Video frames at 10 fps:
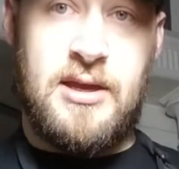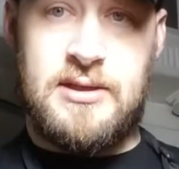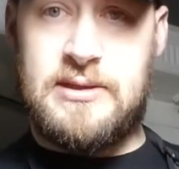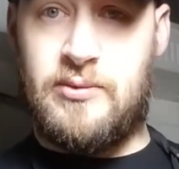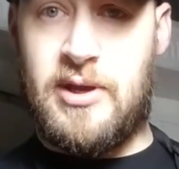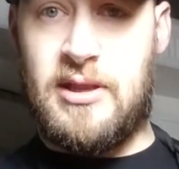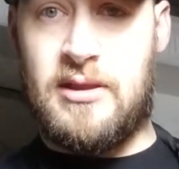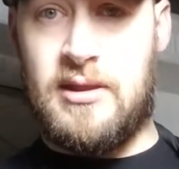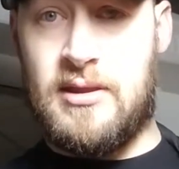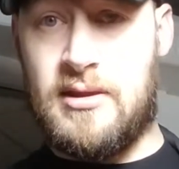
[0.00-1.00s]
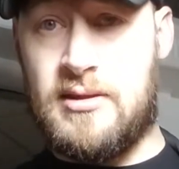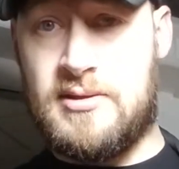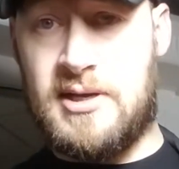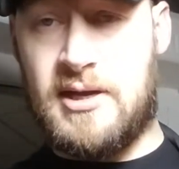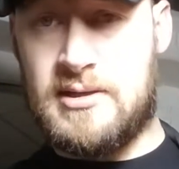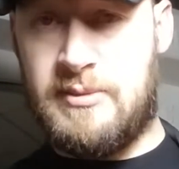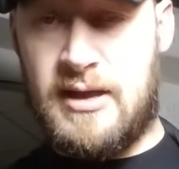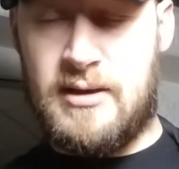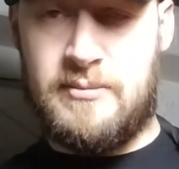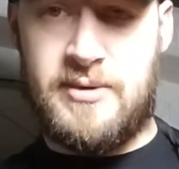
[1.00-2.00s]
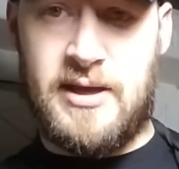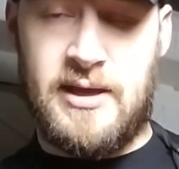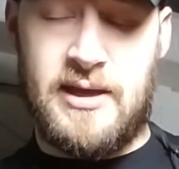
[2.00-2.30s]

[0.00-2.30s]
So we had talked about it a bit